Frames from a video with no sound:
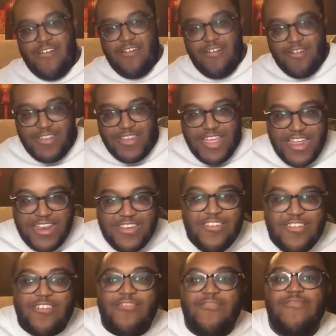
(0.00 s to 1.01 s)
On that
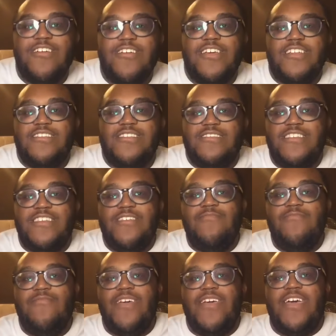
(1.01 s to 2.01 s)
note,
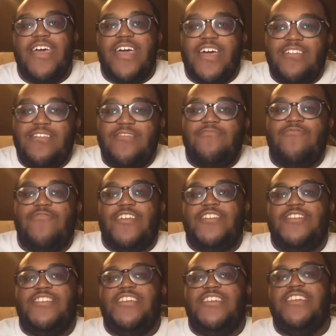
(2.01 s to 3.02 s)
Team Hello
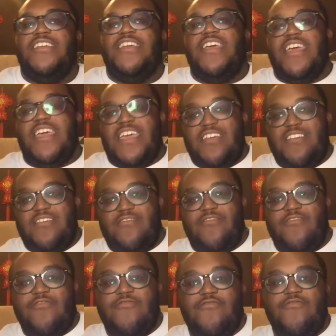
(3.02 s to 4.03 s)
Project and
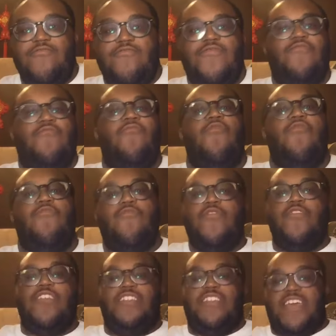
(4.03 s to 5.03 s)
girl groups were
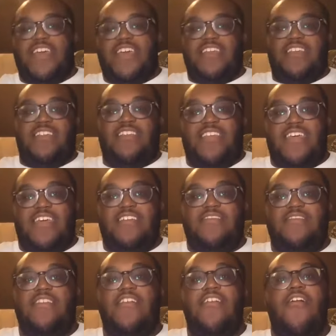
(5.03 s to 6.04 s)
really neck and neck
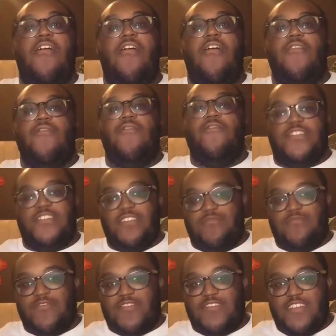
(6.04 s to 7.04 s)
on fifty
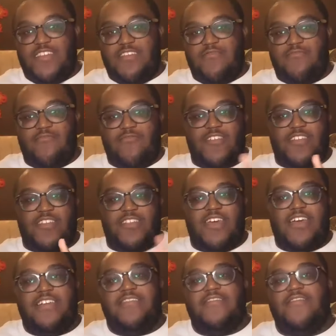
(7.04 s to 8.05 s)
percent when
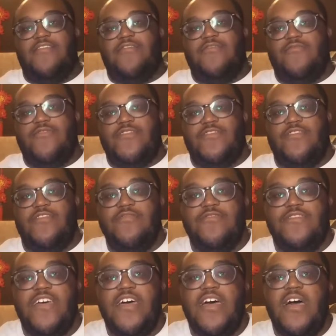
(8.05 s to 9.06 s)
I saw the
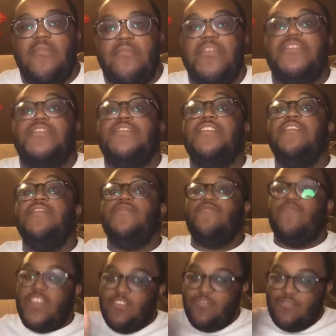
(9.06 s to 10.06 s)
results. But since
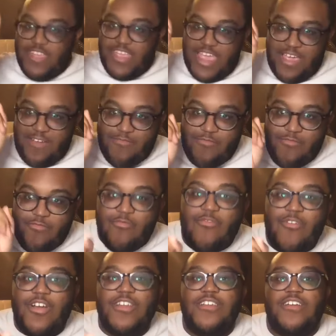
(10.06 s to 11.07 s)
we only have
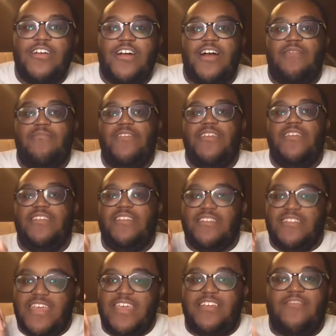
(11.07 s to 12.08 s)
one comment
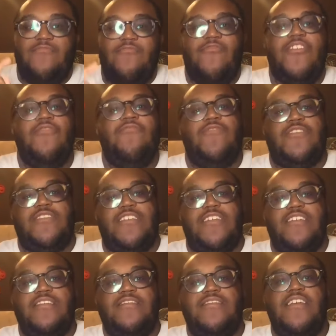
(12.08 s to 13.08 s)
that went with
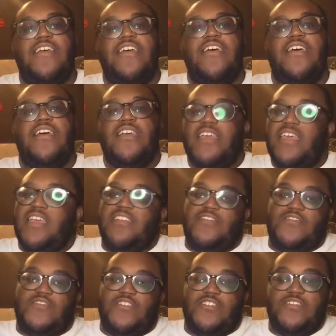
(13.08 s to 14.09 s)
this,
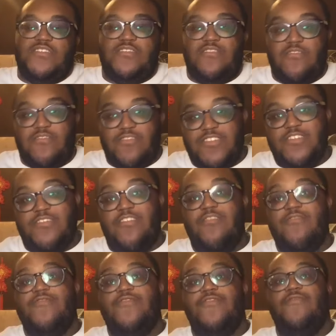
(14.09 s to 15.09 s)
it's just going to
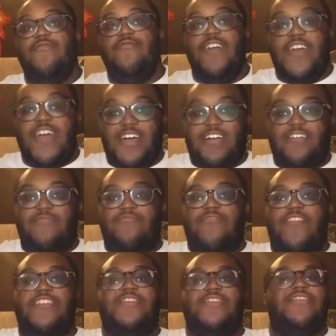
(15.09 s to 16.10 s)
go to Hello
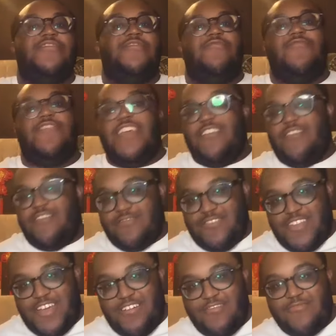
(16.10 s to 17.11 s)
Project. So they are
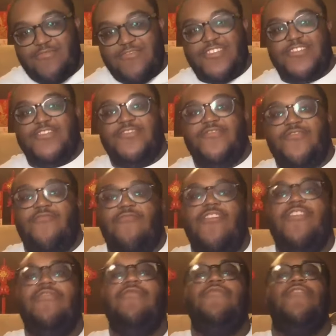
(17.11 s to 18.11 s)
not only just the
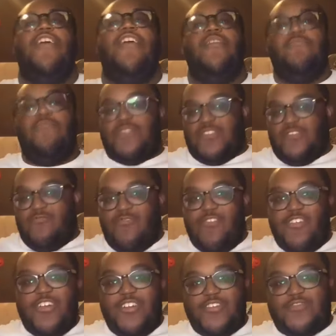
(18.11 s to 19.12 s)
winners, but the
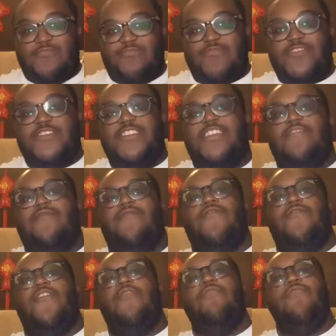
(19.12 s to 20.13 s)
one hundred percent
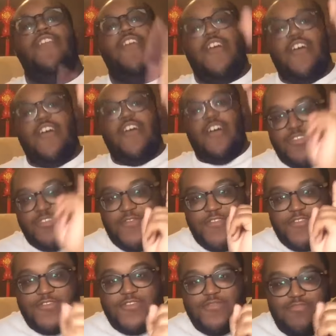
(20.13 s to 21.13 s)
vote of the
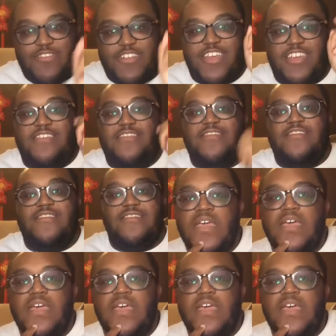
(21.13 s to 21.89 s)
first place.